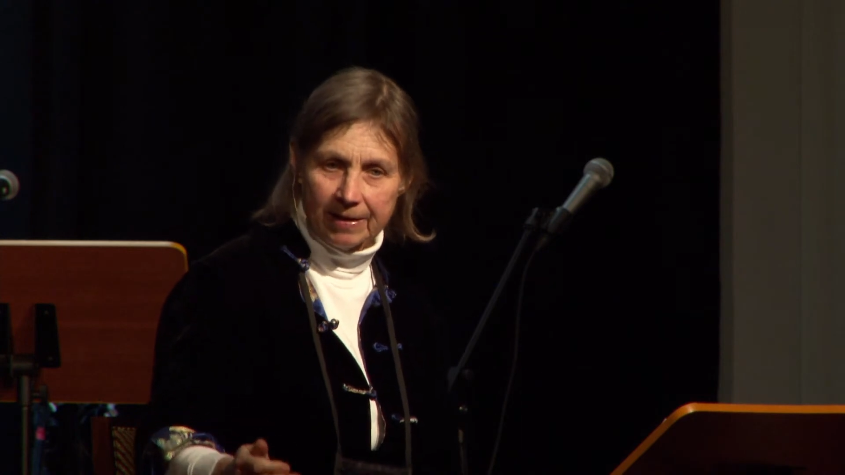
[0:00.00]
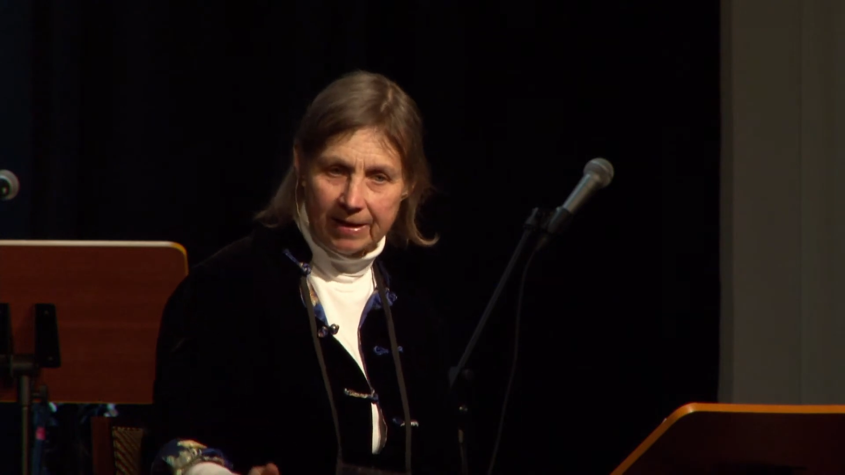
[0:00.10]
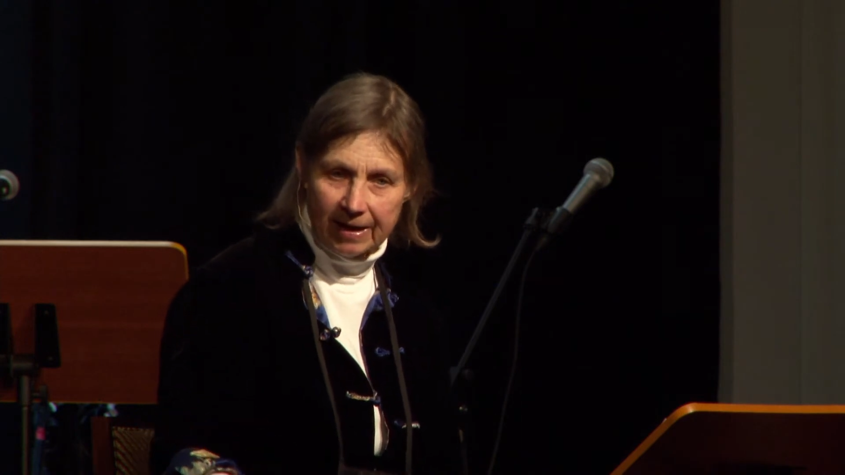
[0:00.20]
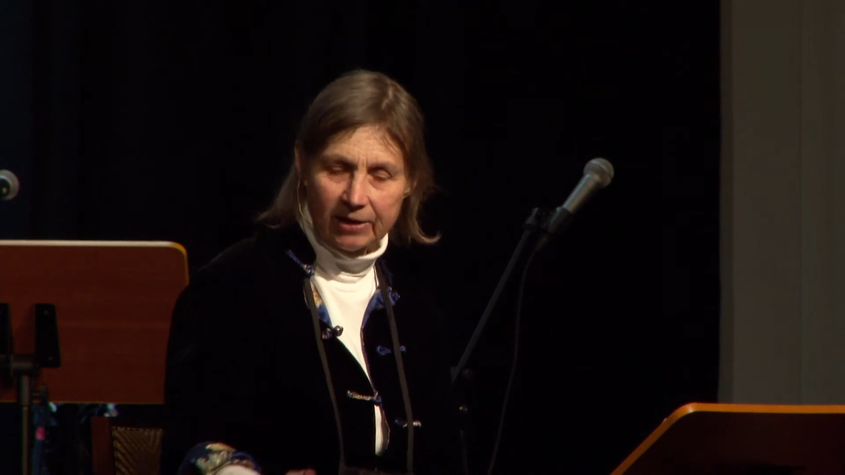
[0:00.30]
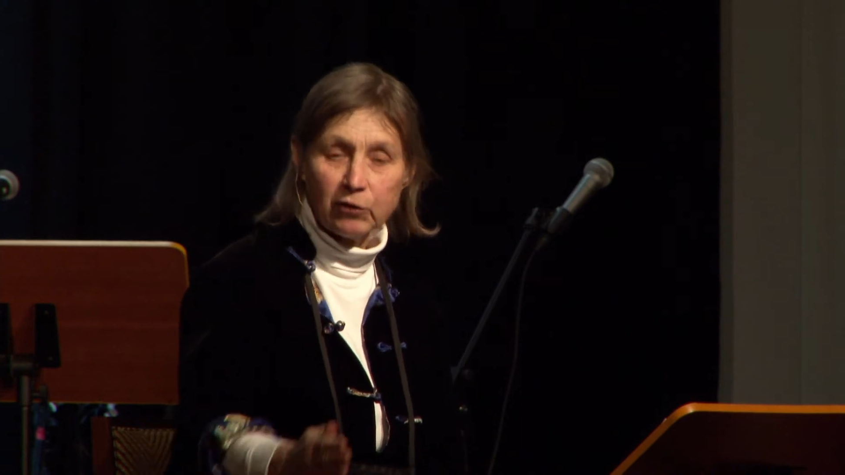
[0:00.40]

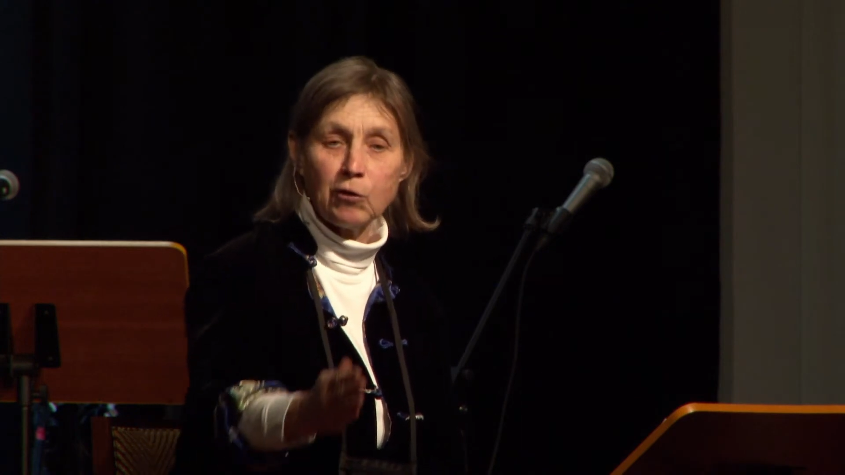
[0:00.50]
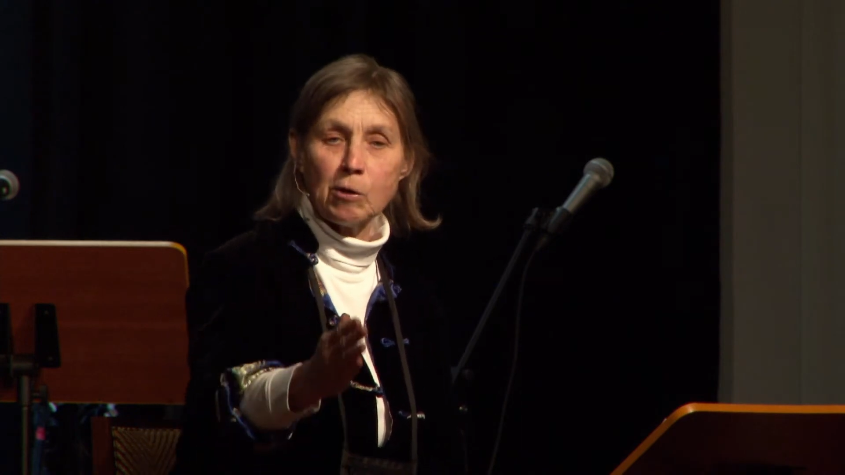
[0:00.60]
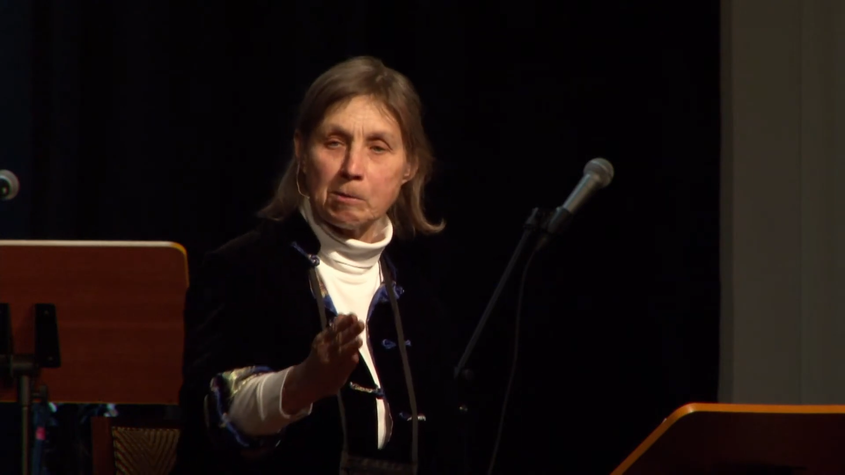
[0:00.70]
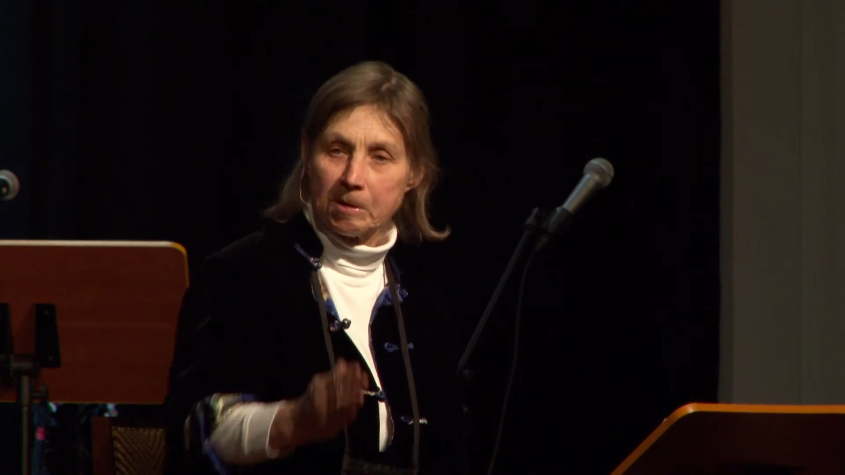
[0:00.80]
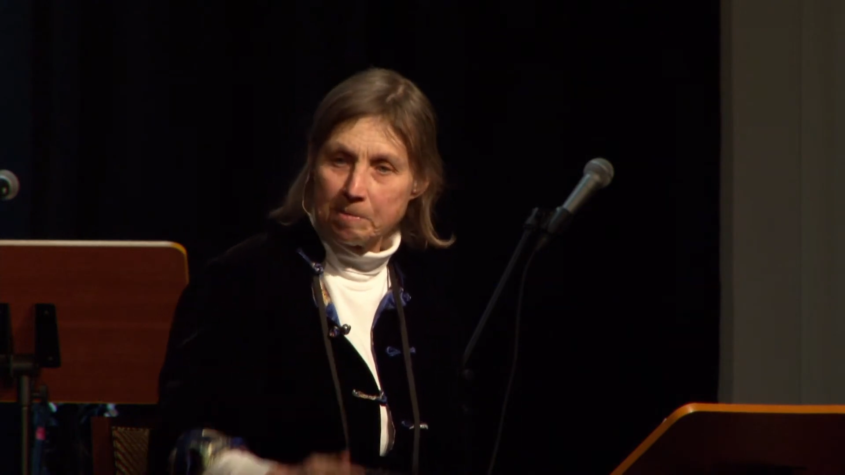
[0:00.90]
that lets
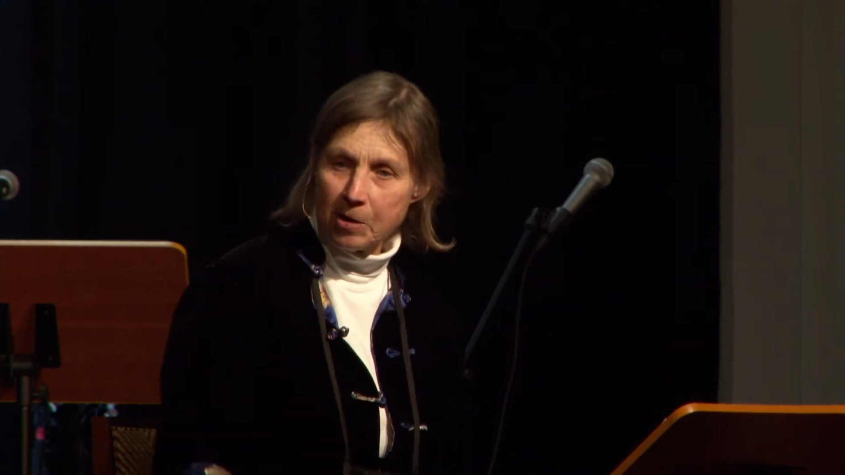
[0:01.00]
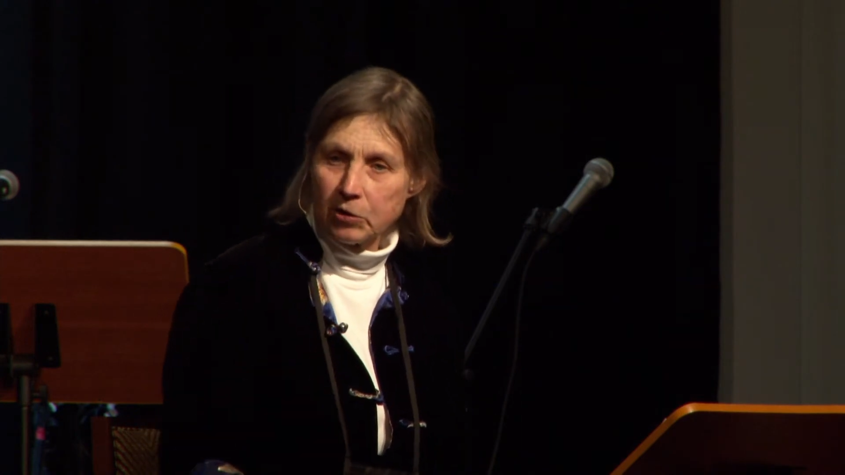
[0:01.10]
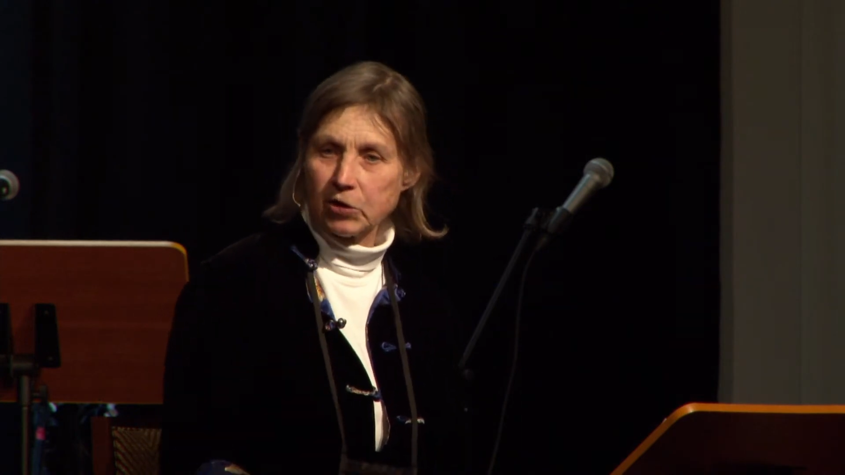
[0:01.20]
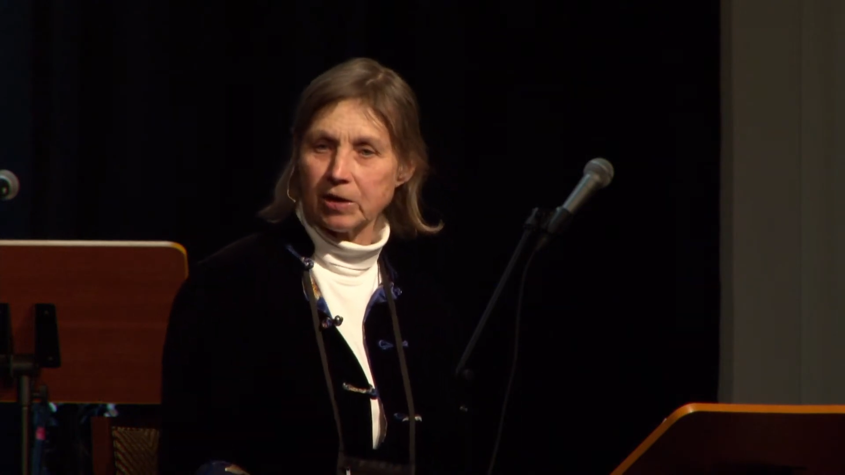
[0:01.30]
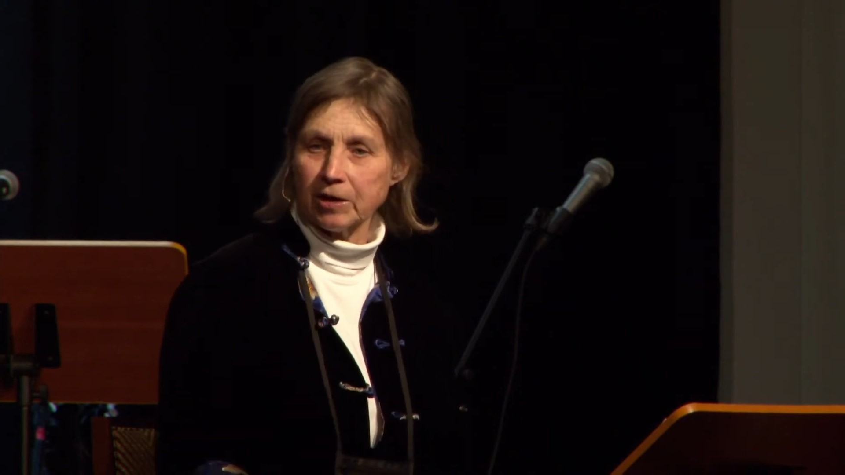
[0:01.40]
forward
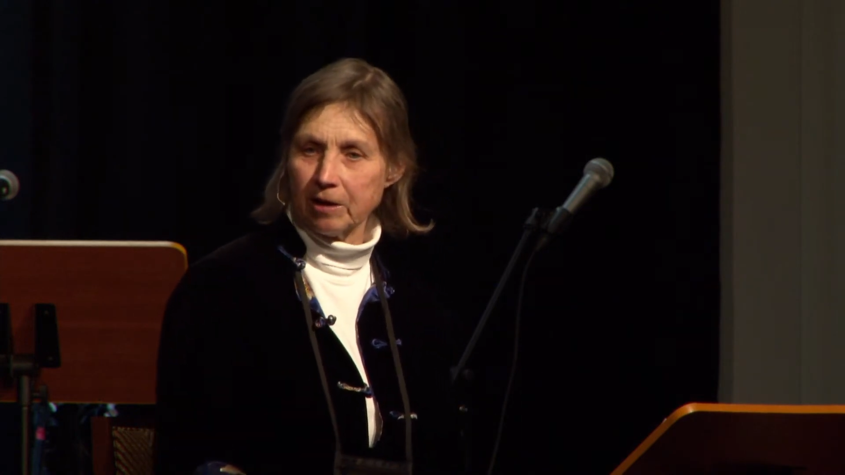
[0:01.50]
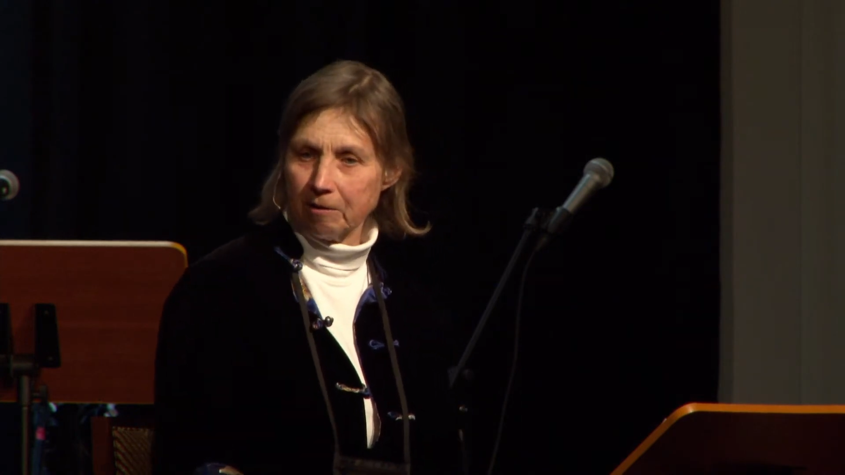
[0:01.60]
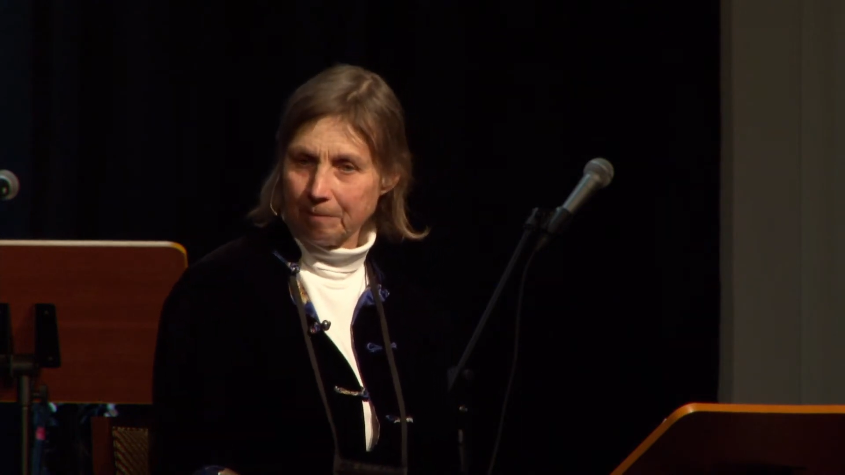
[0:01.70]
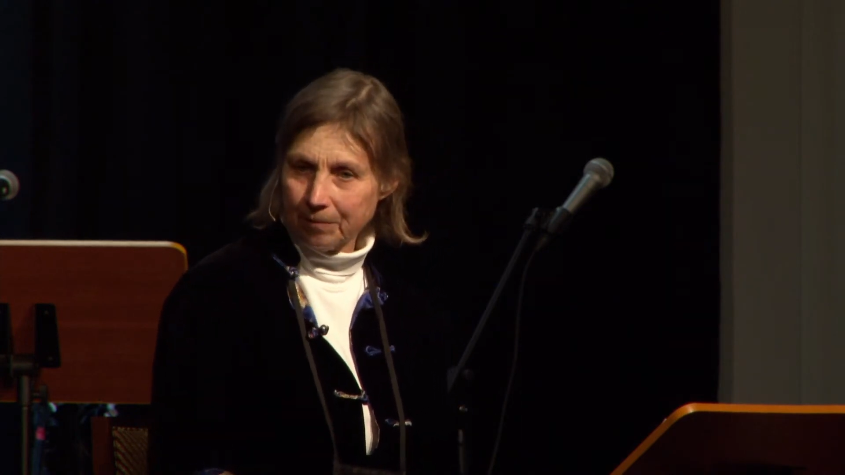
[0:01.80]
motion go.